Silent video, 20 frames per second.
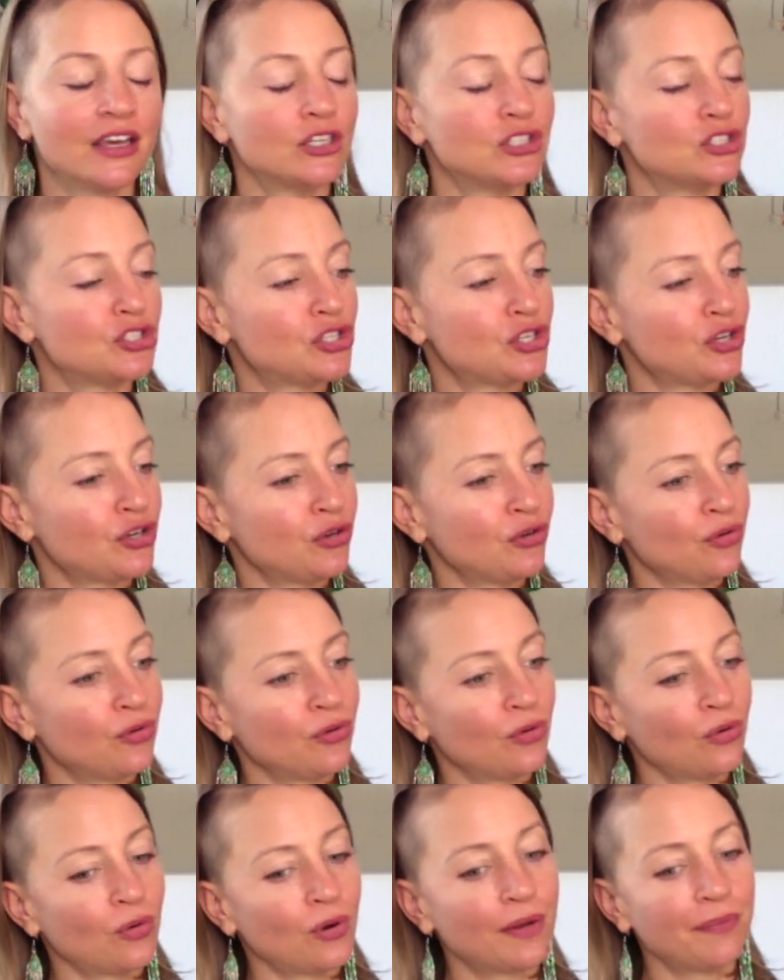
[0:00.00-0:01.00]

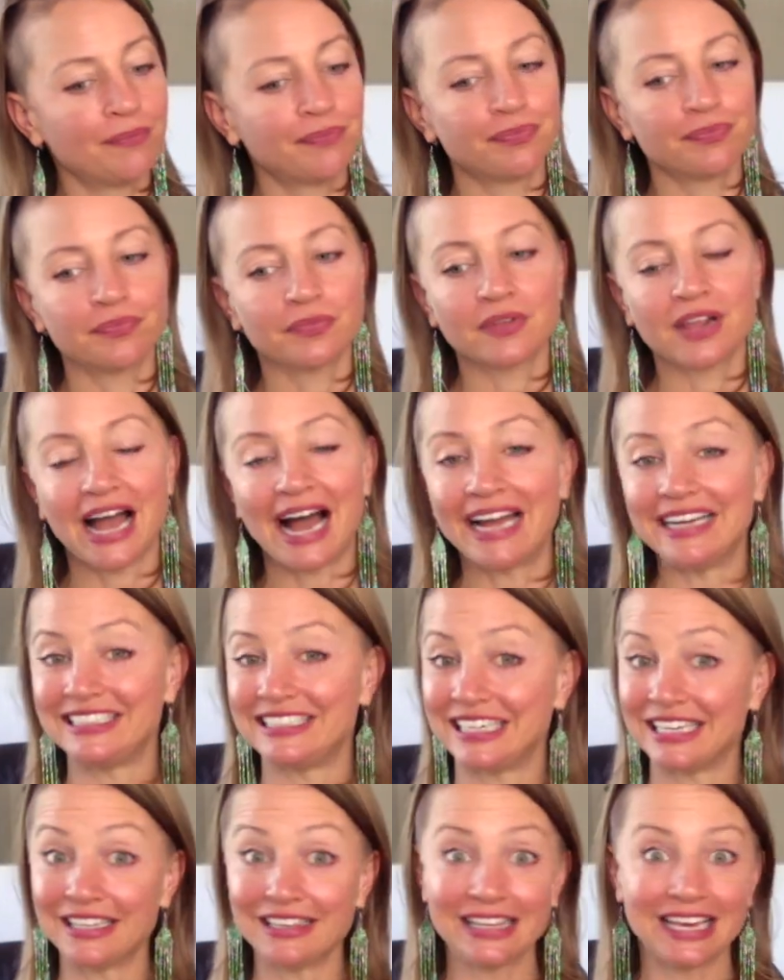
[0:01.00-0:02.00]
to
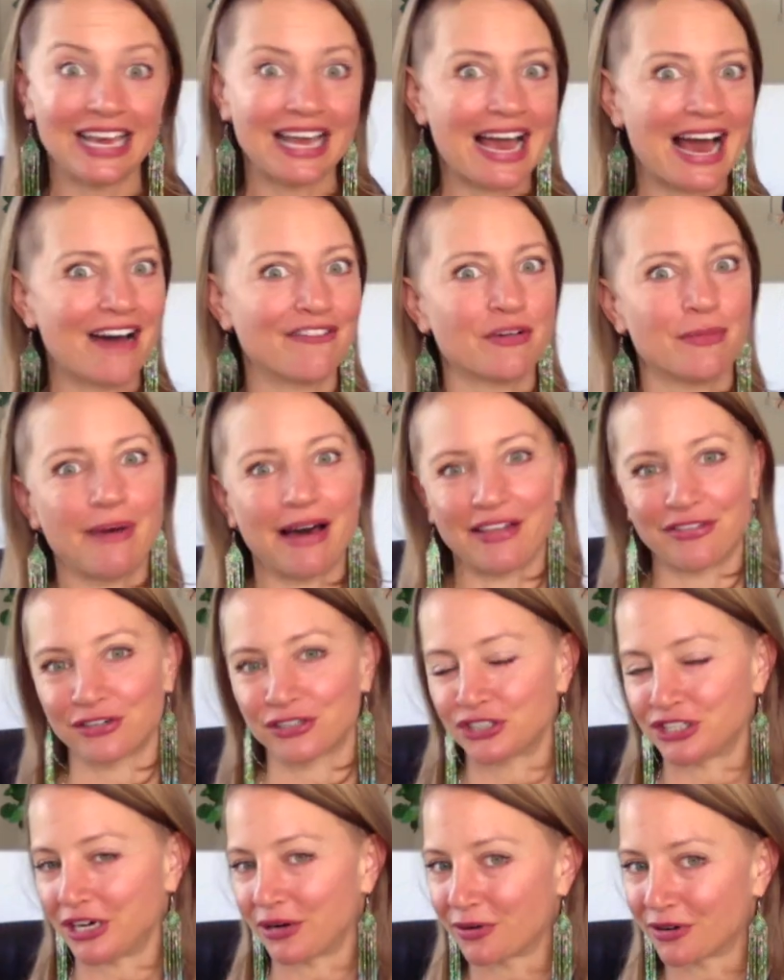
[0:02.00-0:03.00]
ideally have a bath or
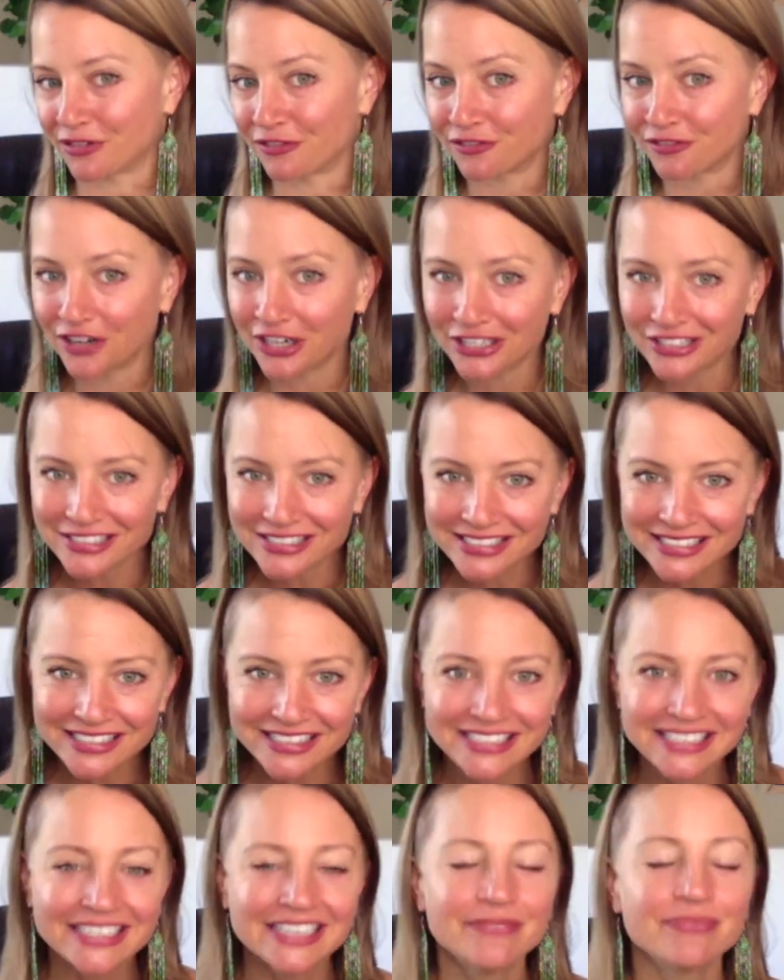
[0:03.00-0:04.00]
shower
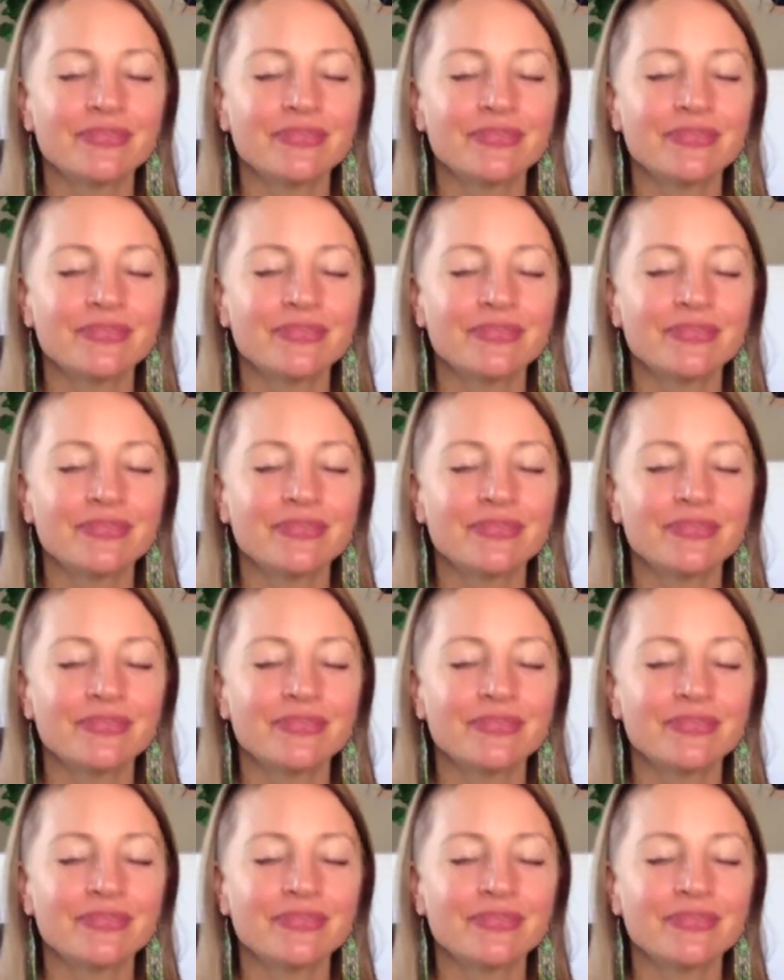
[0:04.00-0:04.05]
first,